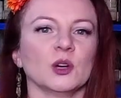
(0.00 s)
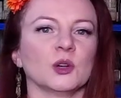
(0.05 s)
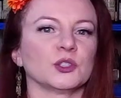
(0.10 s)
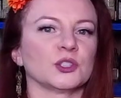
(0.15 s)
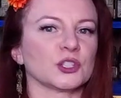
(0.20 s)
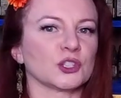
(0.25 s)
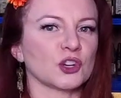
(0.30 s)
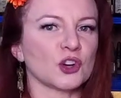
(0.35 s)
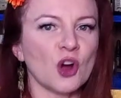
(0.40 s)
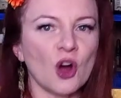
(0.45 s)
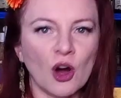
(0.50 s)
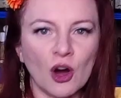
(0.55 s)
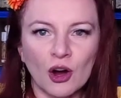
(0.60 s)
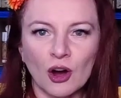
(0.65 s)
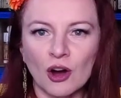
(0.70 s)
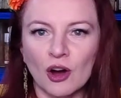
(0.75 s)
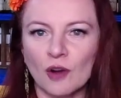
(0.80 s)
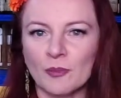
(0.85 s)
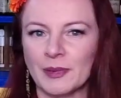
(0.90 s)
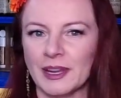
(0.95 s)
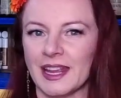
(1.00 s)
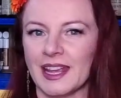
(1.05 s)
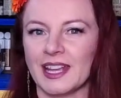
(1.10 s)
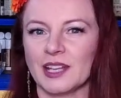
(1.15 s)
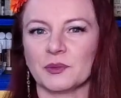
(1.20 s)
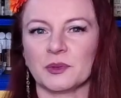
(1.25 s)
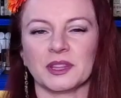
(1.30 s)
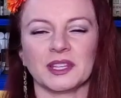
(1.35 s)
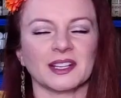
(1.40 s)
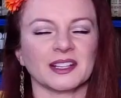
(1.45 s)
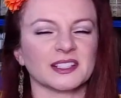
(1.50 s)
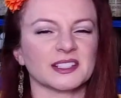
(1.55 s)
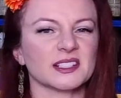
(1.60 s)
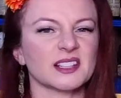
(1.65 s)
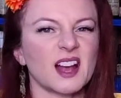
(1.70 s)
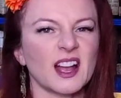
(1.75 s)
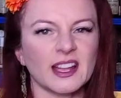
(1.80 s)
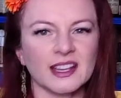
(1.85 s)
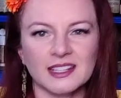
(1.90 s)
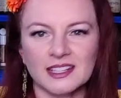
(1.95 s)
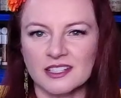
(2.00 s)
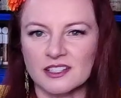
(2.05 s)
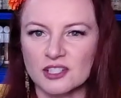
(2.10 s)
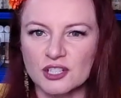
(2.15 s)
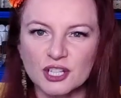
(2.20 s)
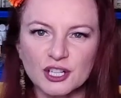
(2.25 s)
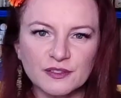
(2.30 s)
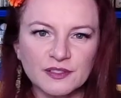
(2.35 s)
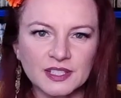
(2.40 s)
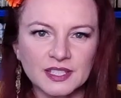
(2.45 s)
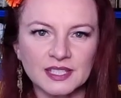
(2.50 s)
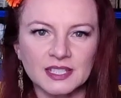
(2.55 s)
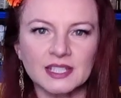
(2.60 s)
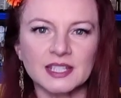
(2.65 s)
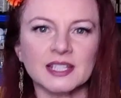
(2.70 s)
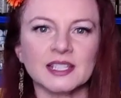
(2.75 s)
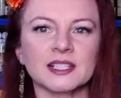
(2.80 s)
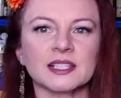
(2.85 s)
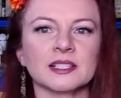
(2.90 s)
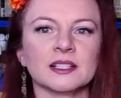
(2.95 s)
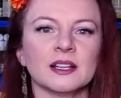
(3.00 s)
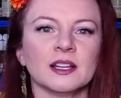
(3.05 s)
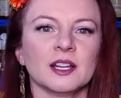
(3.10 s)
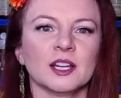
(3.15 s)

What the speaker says: to calm and aid with anxiety and nervousness,